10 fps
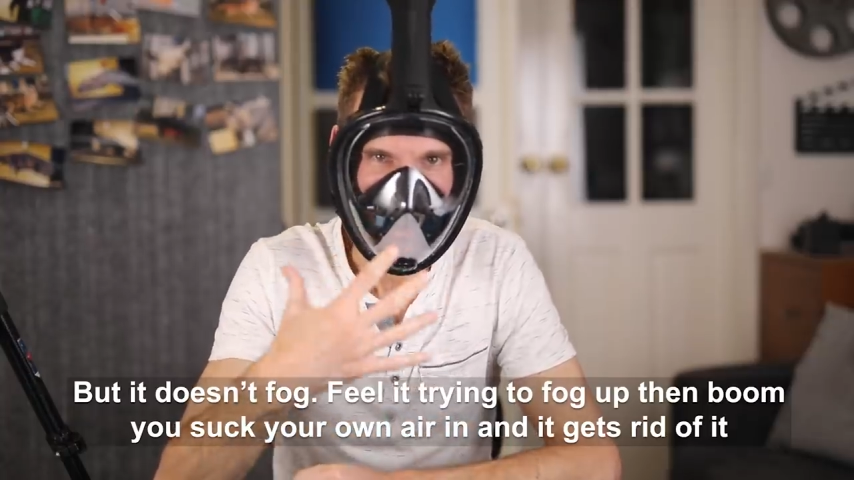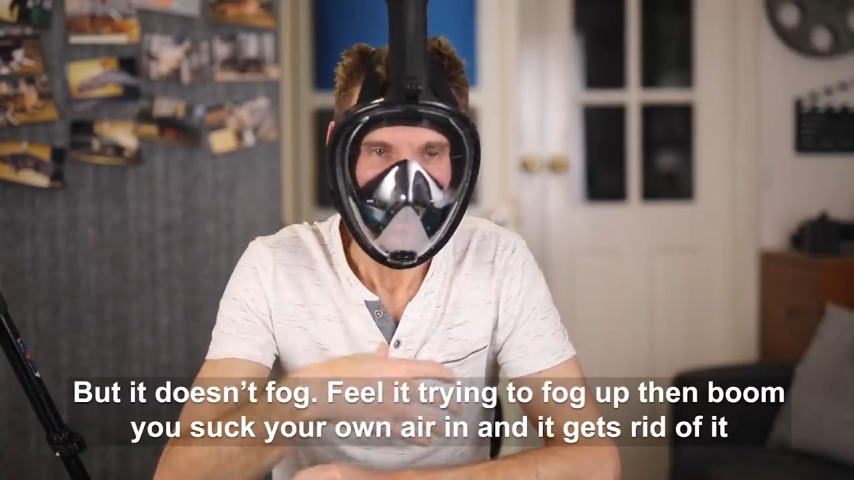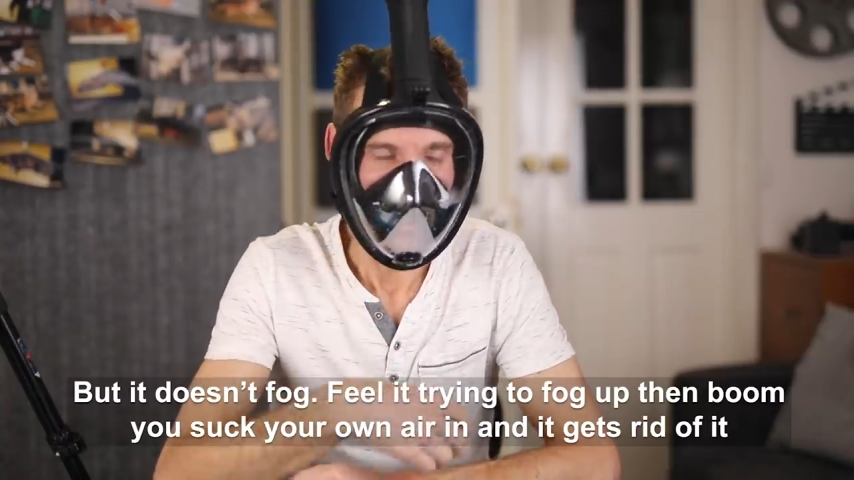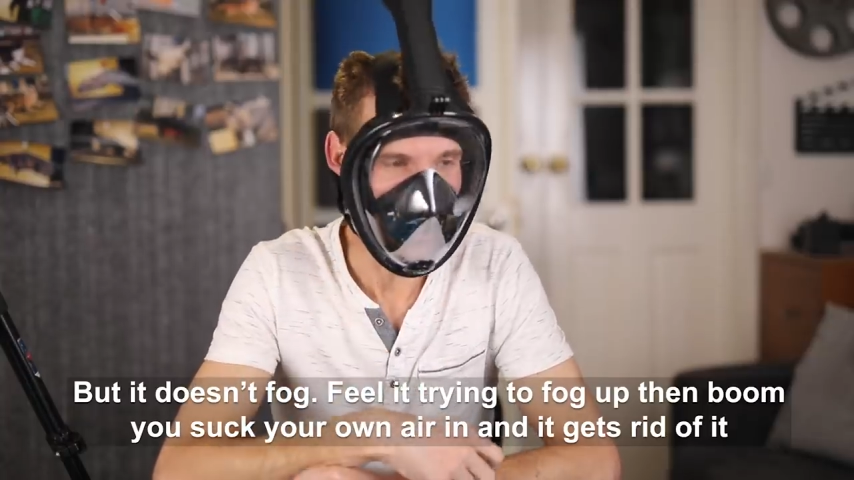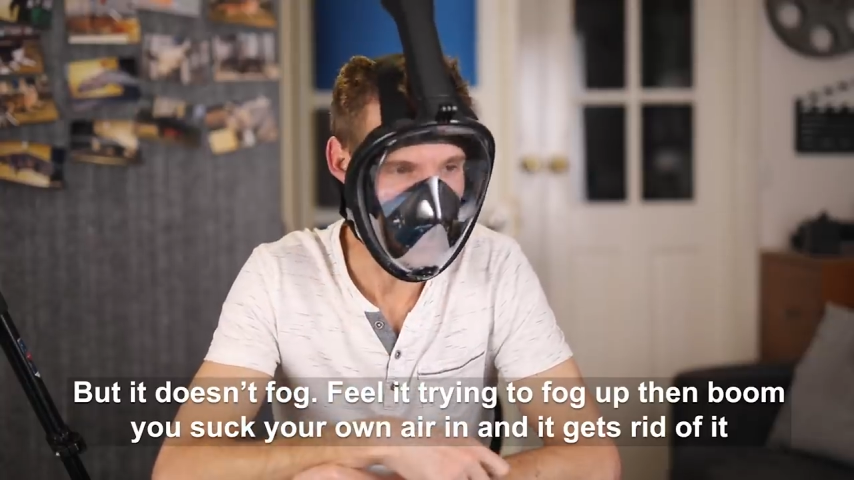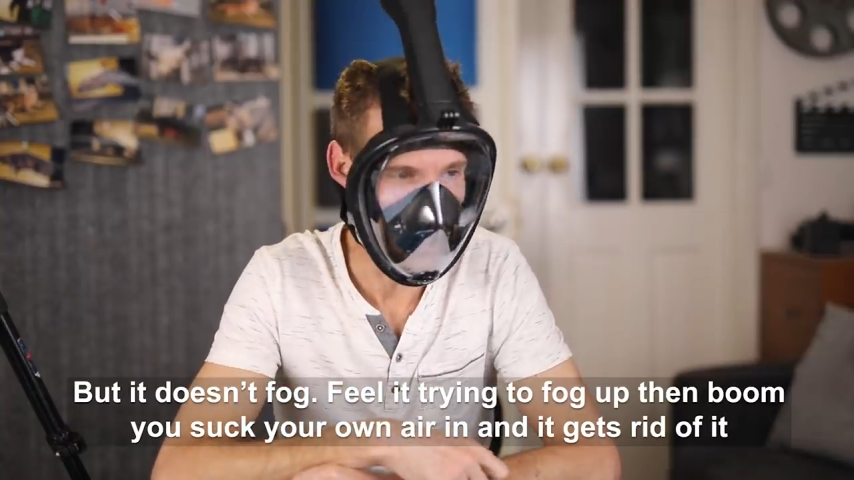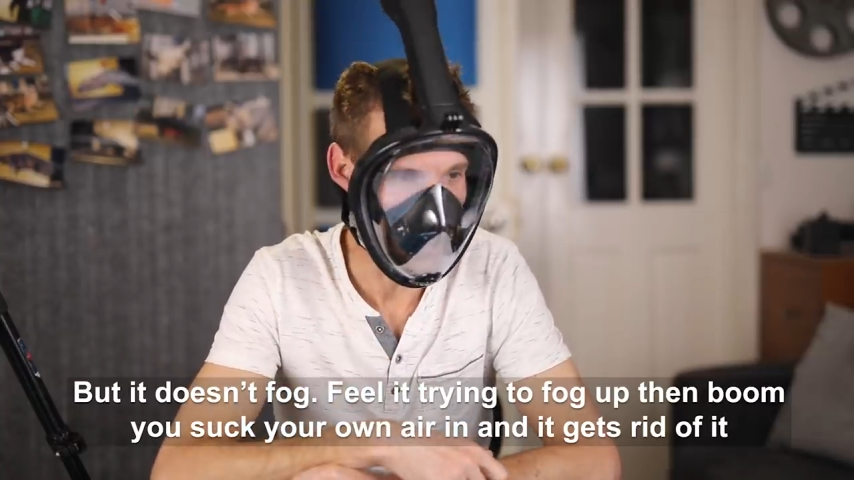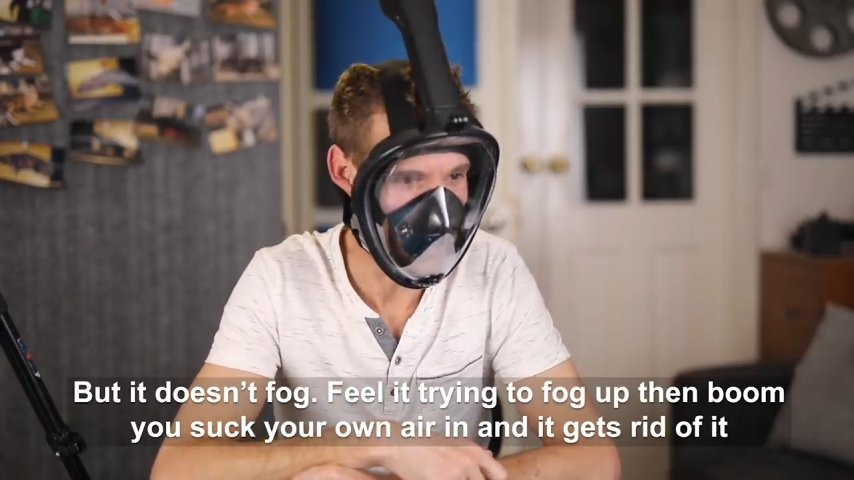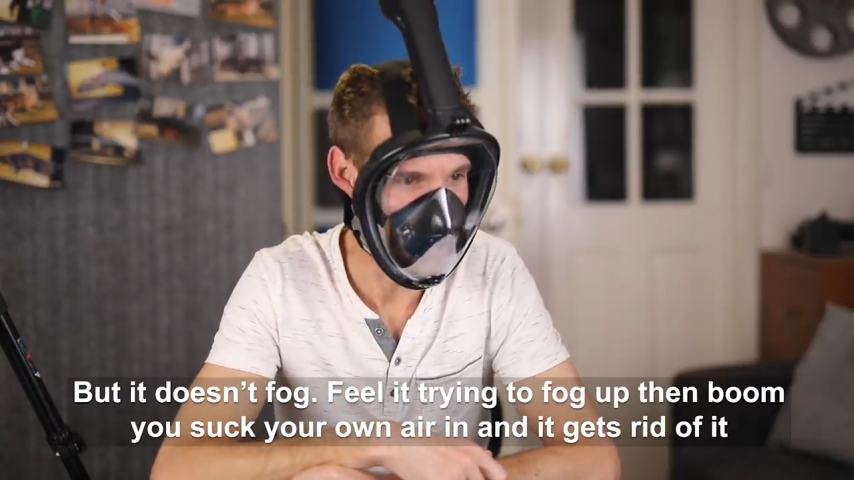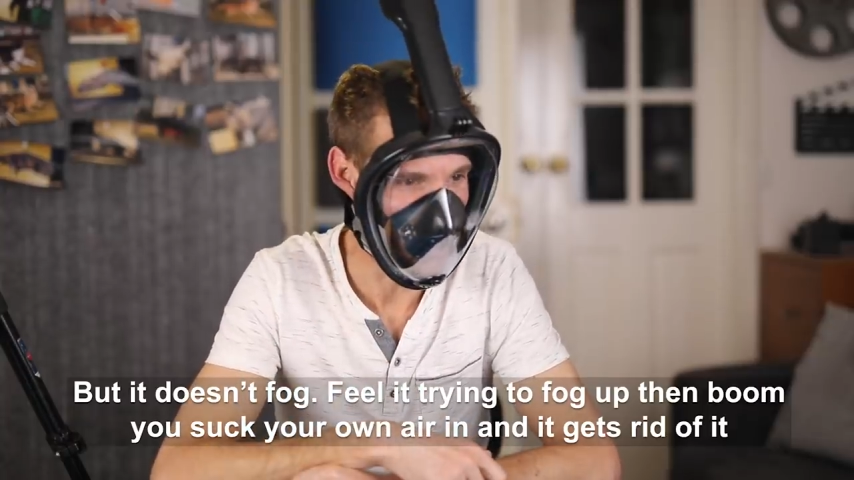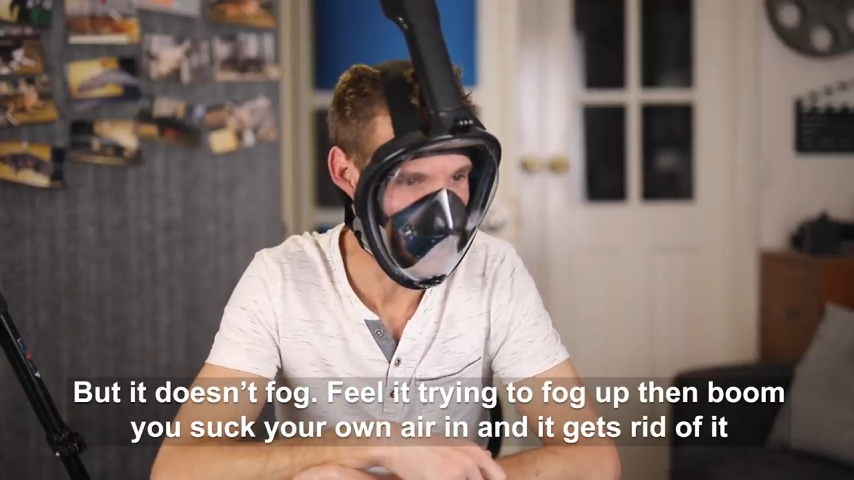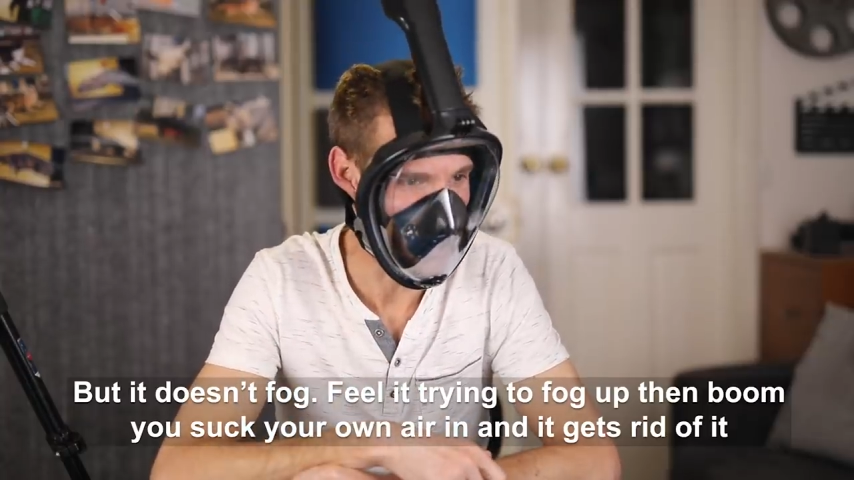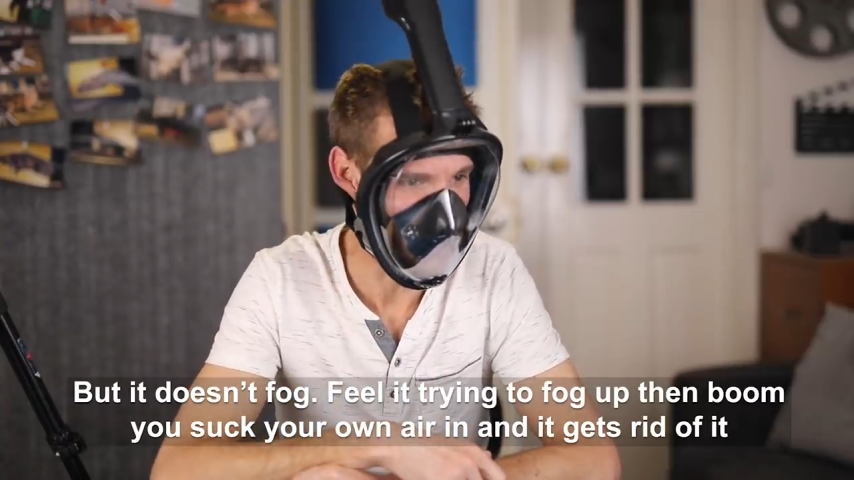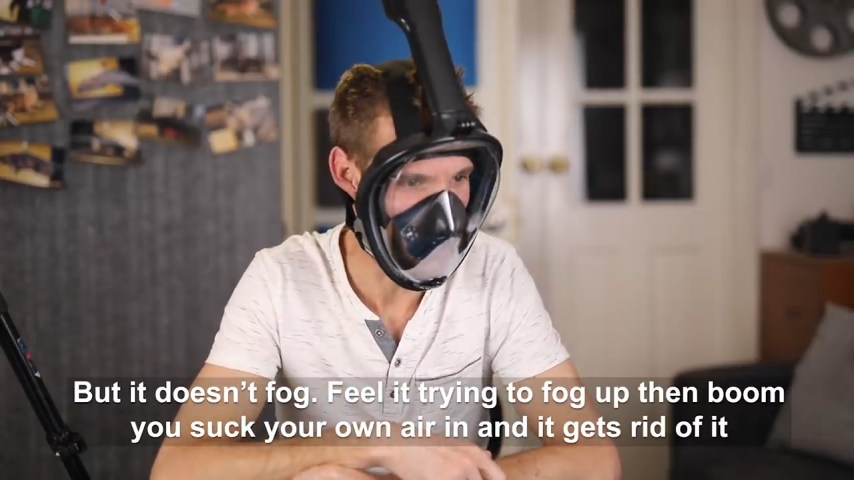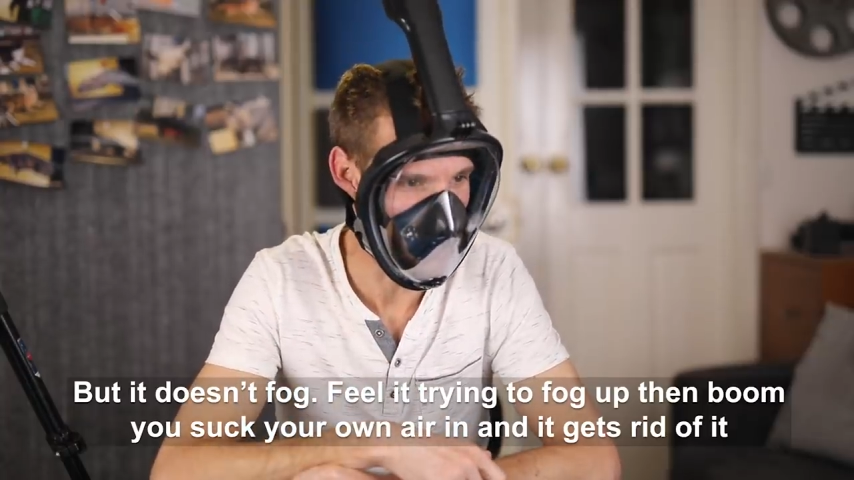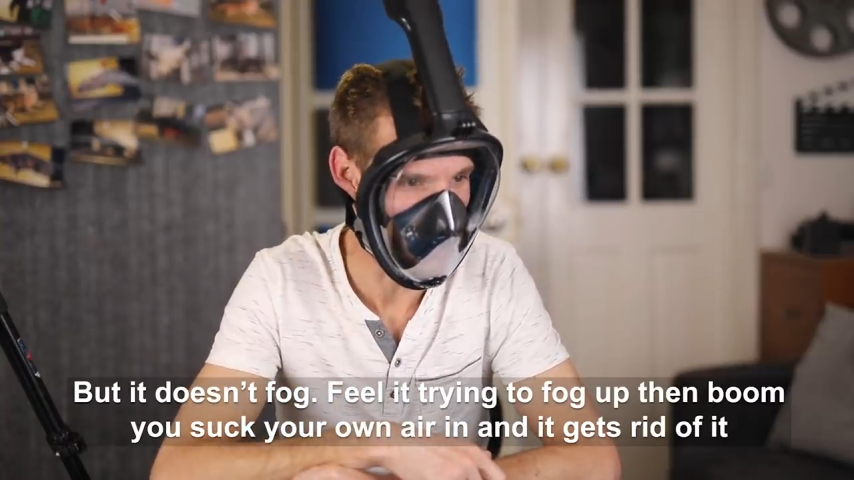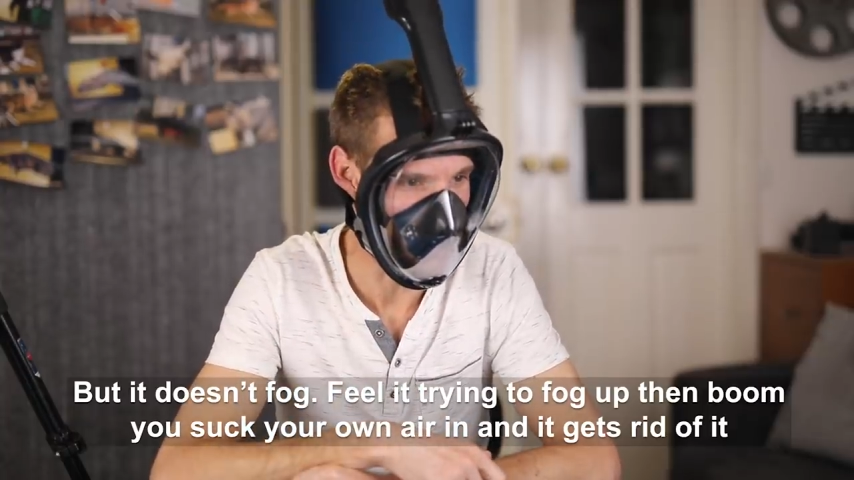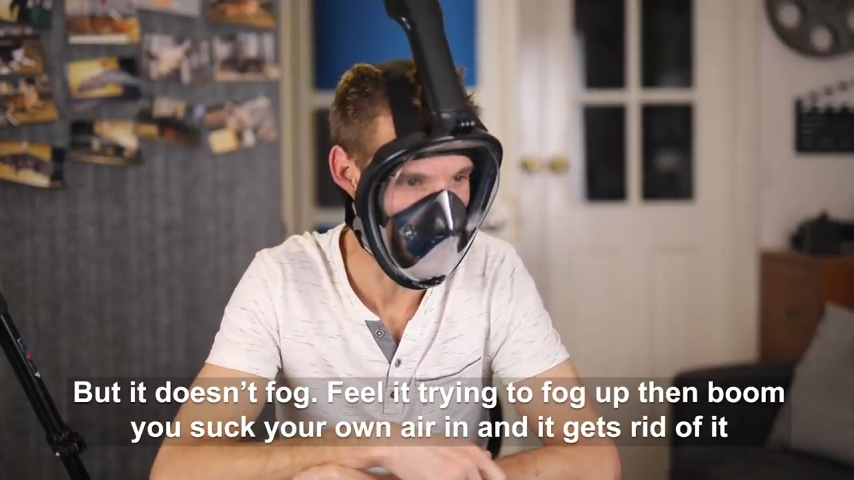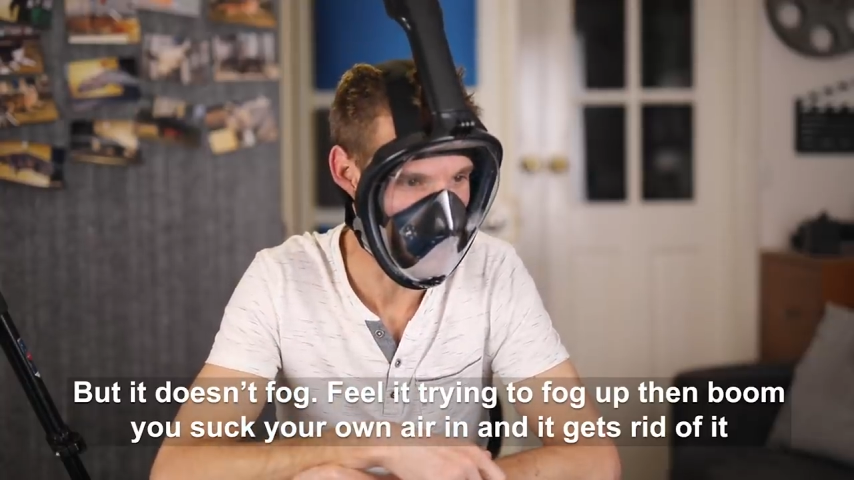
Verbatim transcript: Gets rid of it.